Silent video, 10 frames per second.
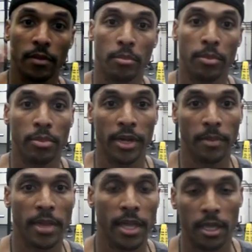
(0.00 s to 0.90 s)
and bring
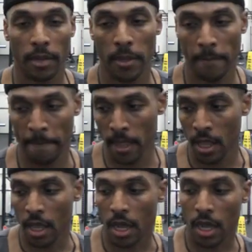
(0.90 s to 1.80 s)
it back up.
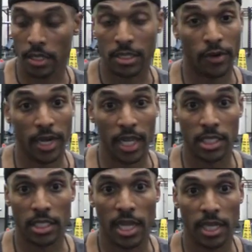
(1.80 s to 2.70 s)
It's a great
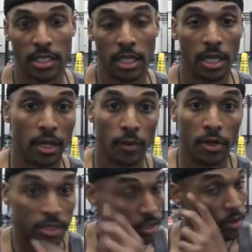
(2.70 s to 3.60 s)
exercise and it works the